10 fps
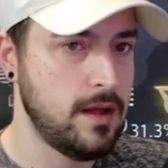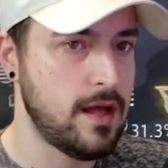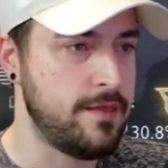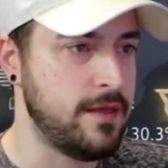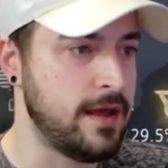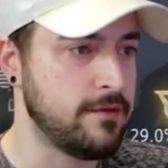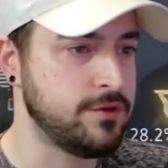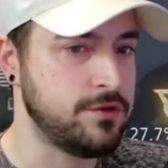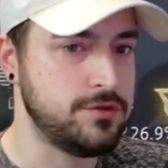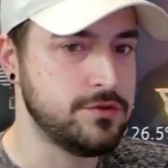and then after
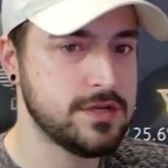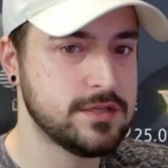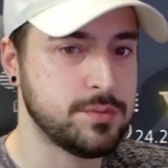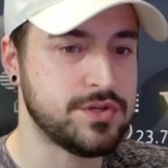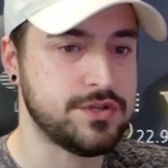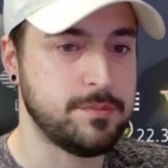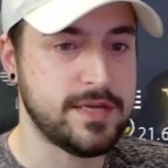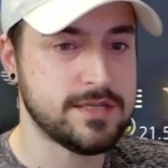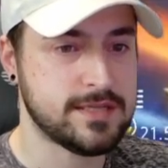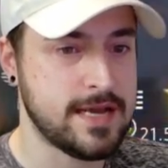you use it, switches your
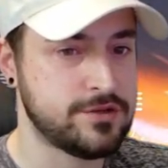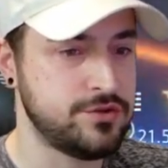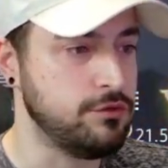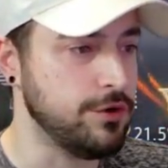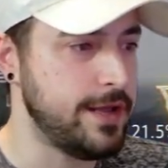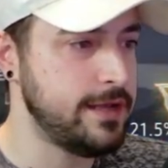basic attack to grenade